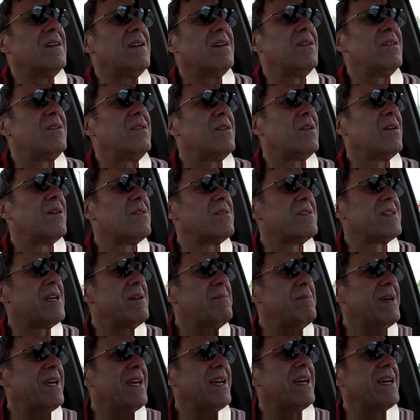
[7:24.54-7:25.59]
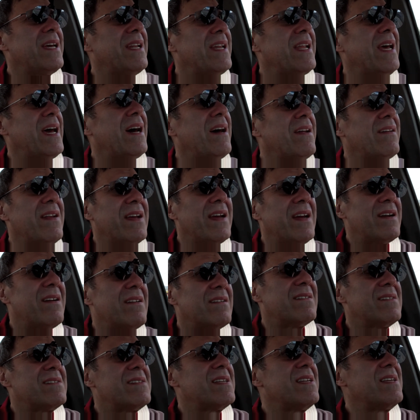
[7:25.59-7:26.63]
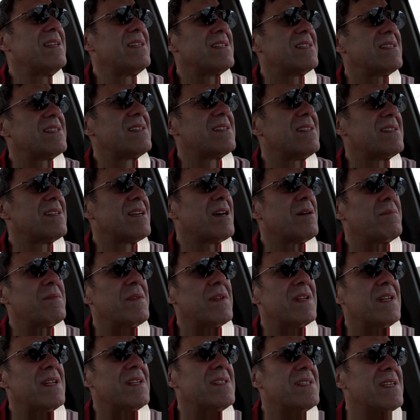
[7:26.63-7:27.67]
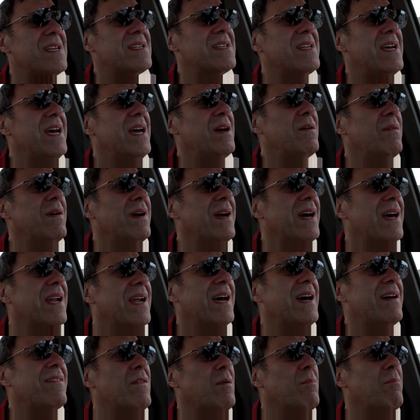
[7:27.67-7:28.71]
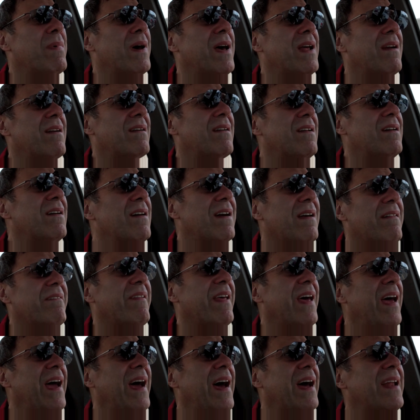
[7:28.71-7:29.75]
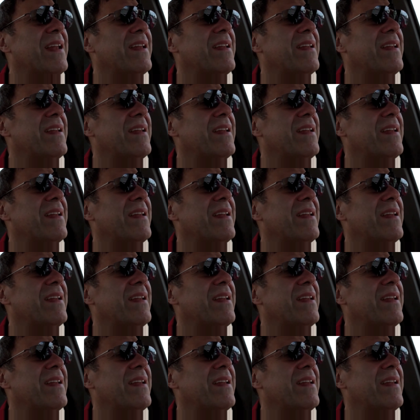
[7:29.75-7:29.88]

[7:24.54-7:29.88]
who knows, they may get down there and see something that says, hey, we got to have a better look at that.